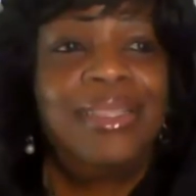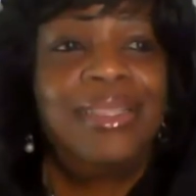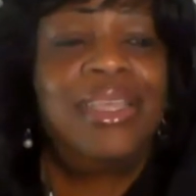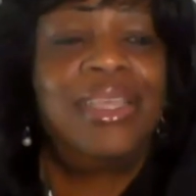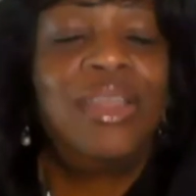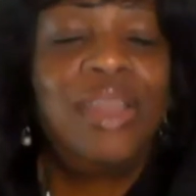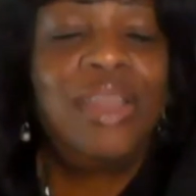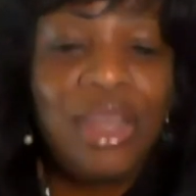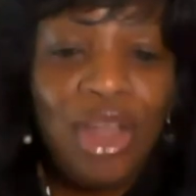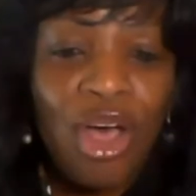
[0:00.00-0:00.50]

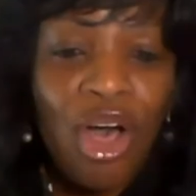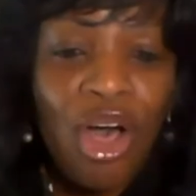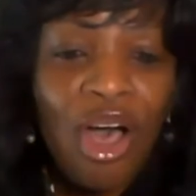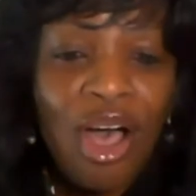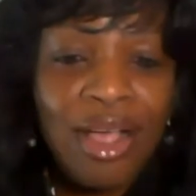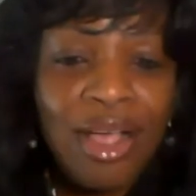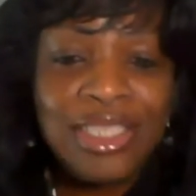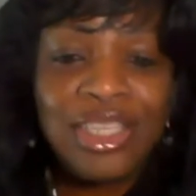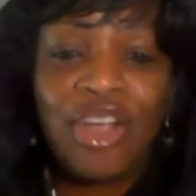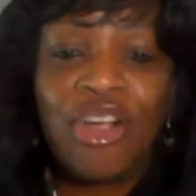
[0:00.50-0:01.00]
The
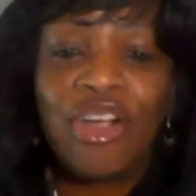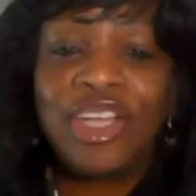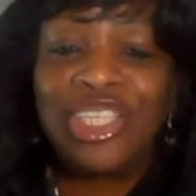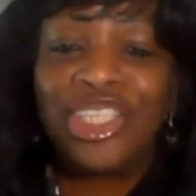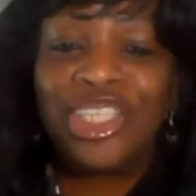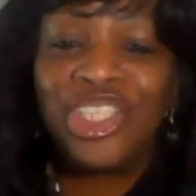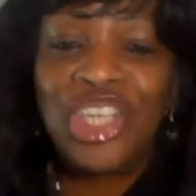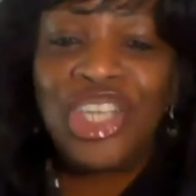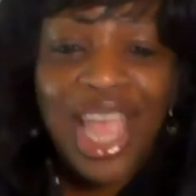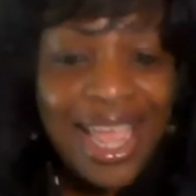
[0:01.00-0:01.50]
laws are
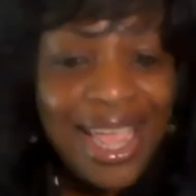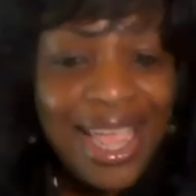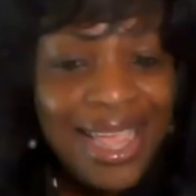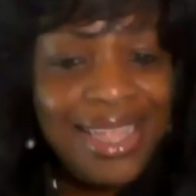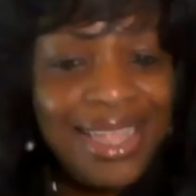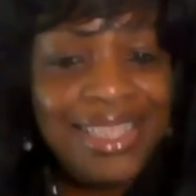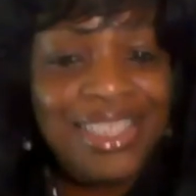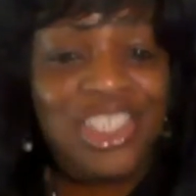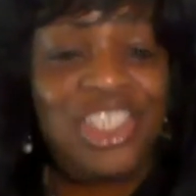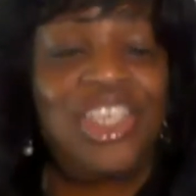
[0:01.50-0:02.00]

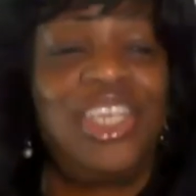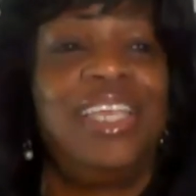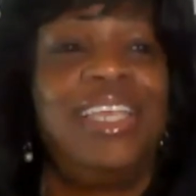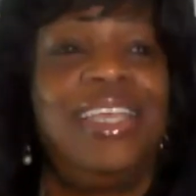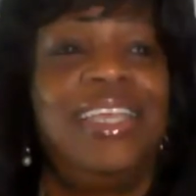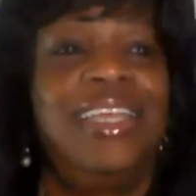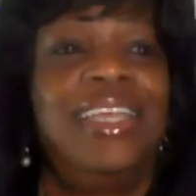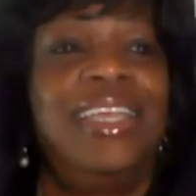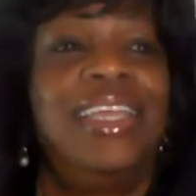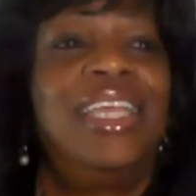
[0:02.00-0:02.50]

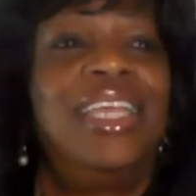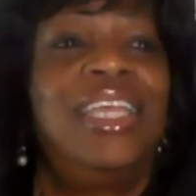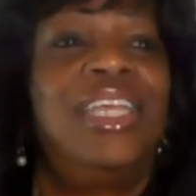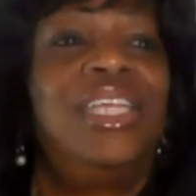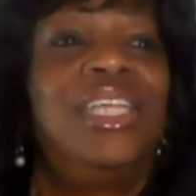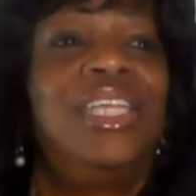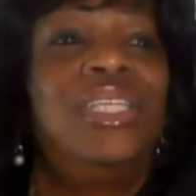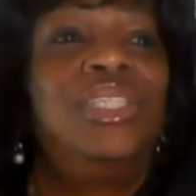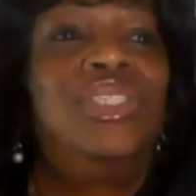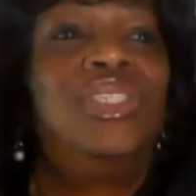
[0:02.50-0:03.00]
changing
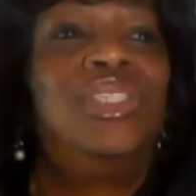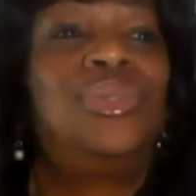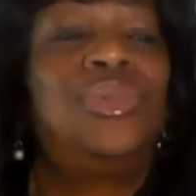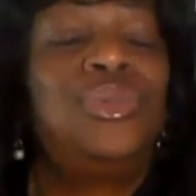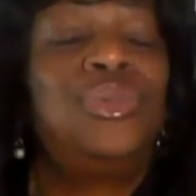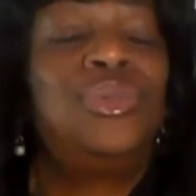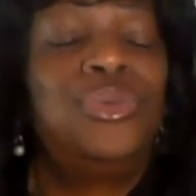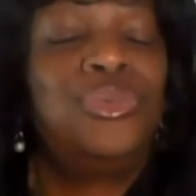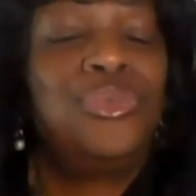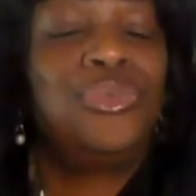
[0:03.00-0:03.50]

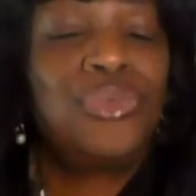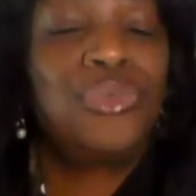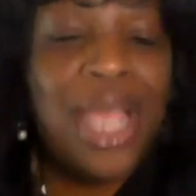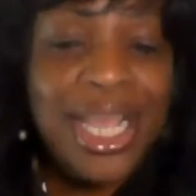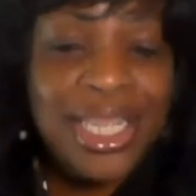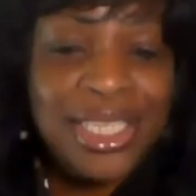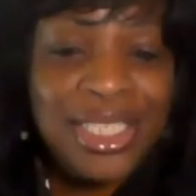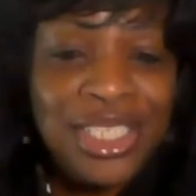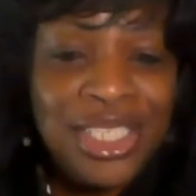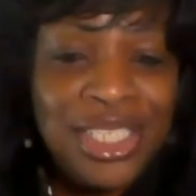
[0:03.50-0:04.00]
to
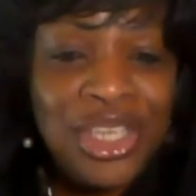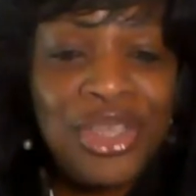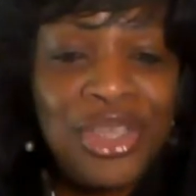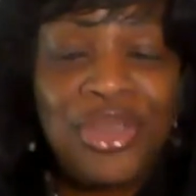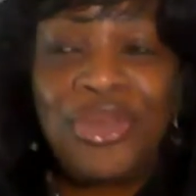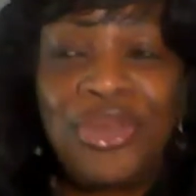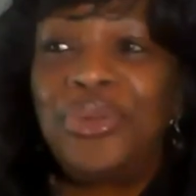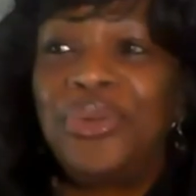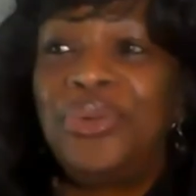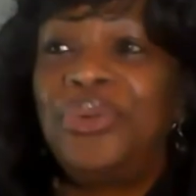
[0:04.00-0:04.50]

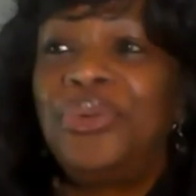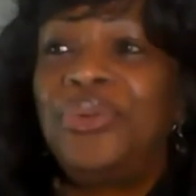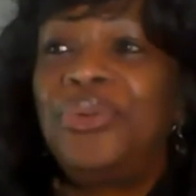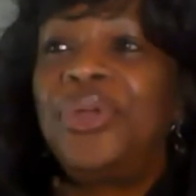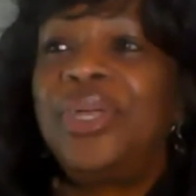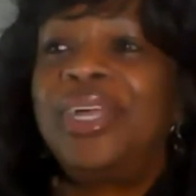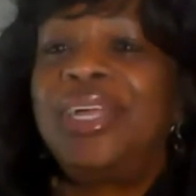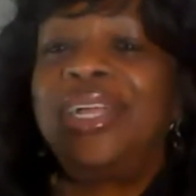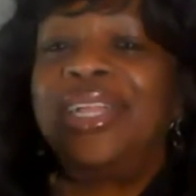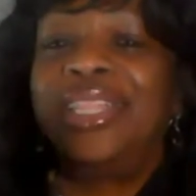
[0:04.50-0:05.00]

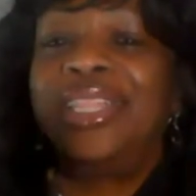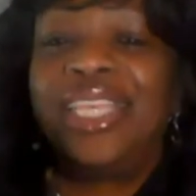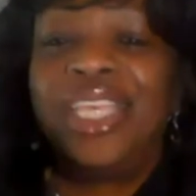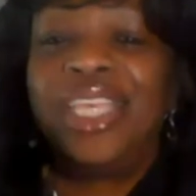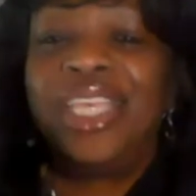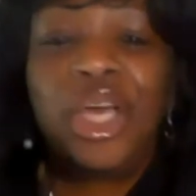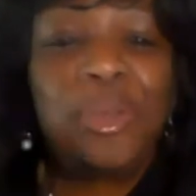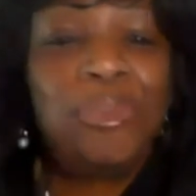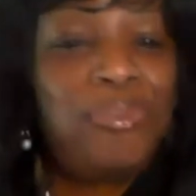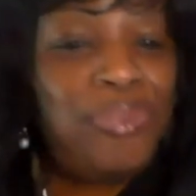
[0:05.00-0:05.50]
rescue
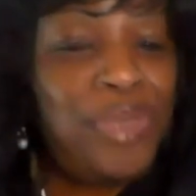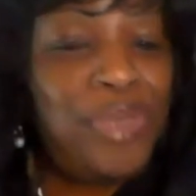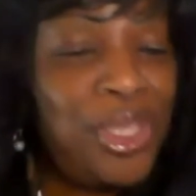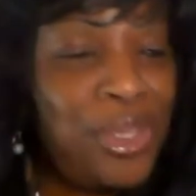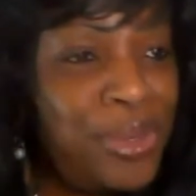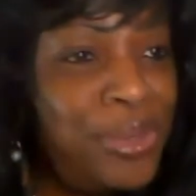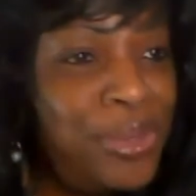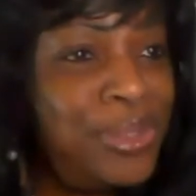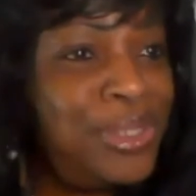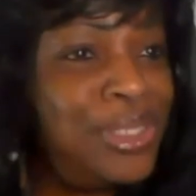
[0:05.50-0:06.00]
the
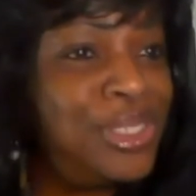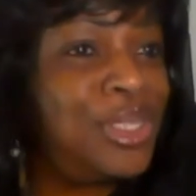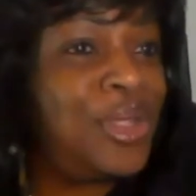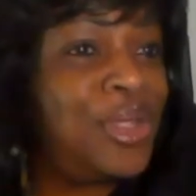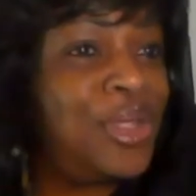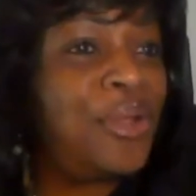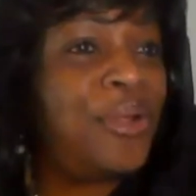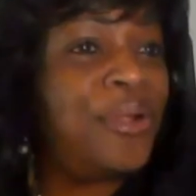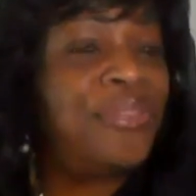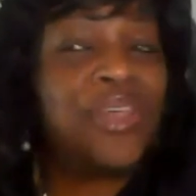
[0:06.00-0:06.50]

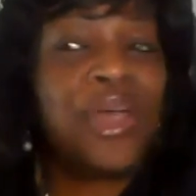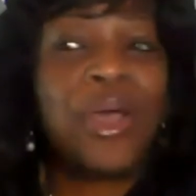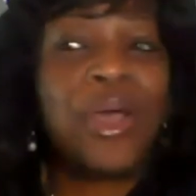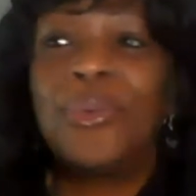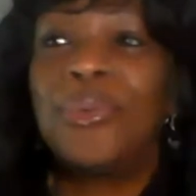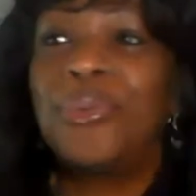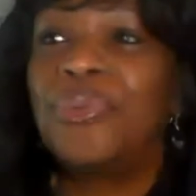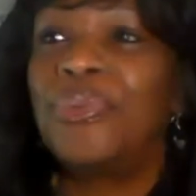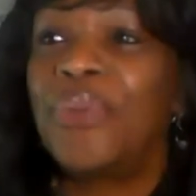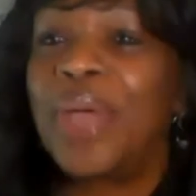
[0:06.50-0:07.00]
abuser,
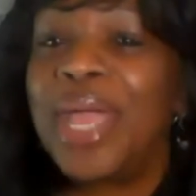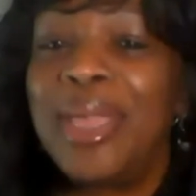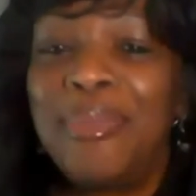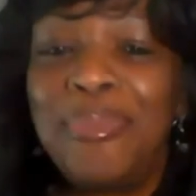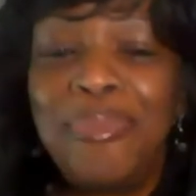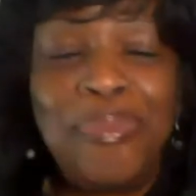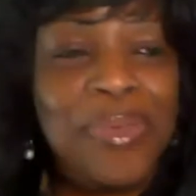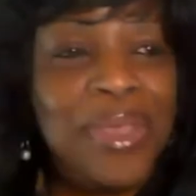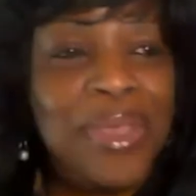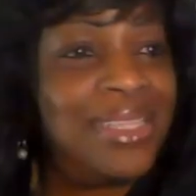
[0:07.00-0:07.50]
the
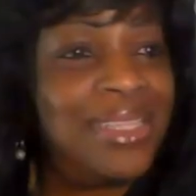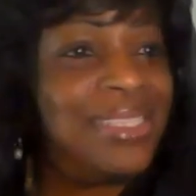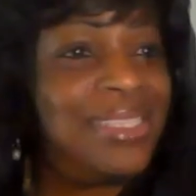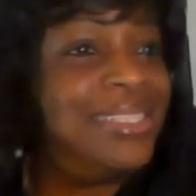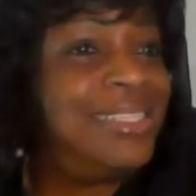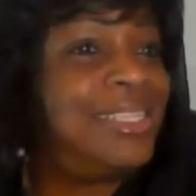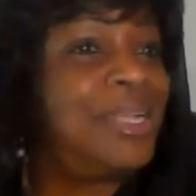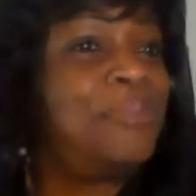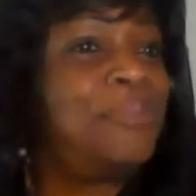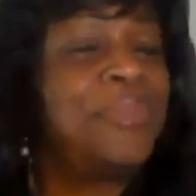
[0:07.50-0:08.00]

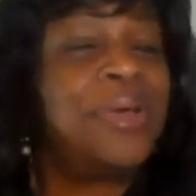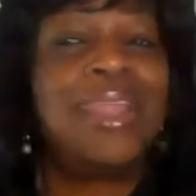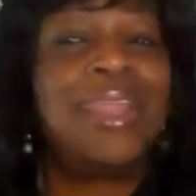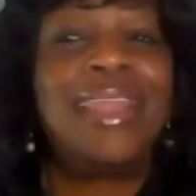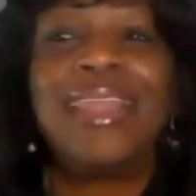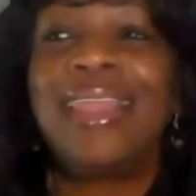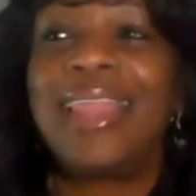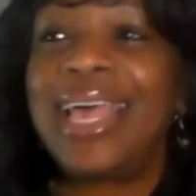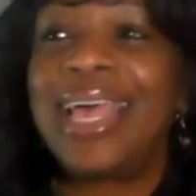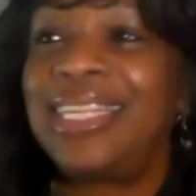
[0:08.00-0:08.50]
rapist, the
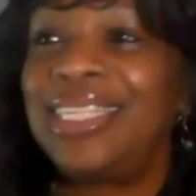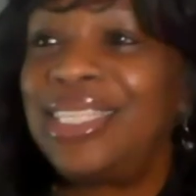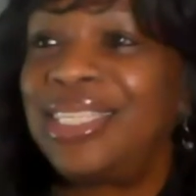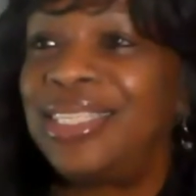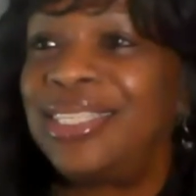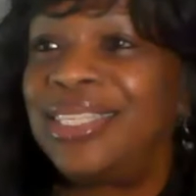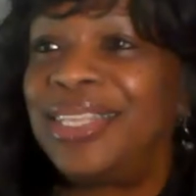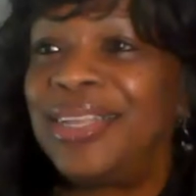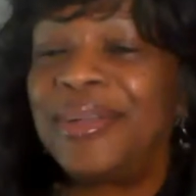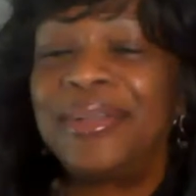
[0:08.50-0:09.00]

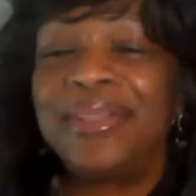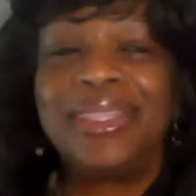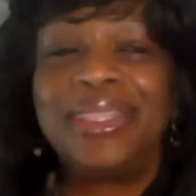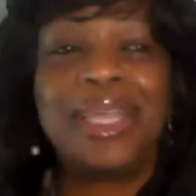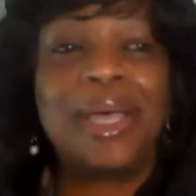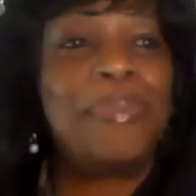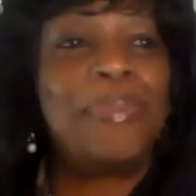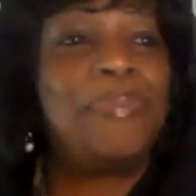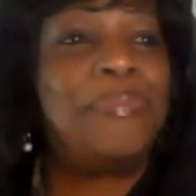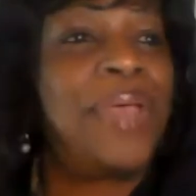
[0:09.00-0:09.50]
molester,
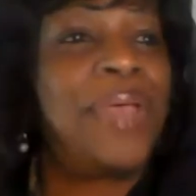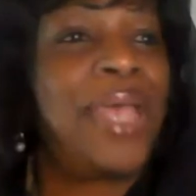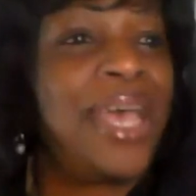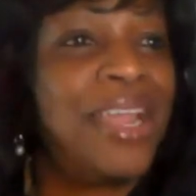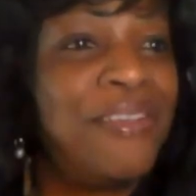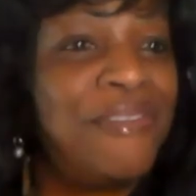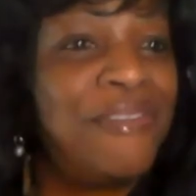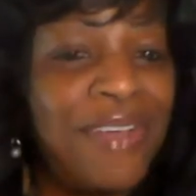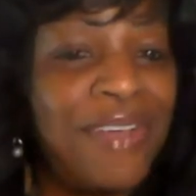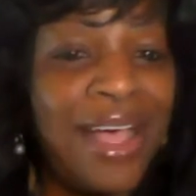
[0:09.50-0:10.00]
the
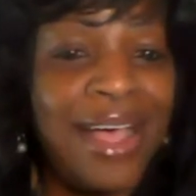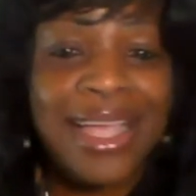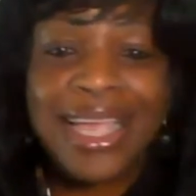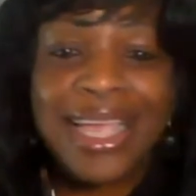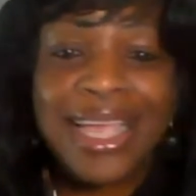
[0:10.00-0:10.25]
pedophile.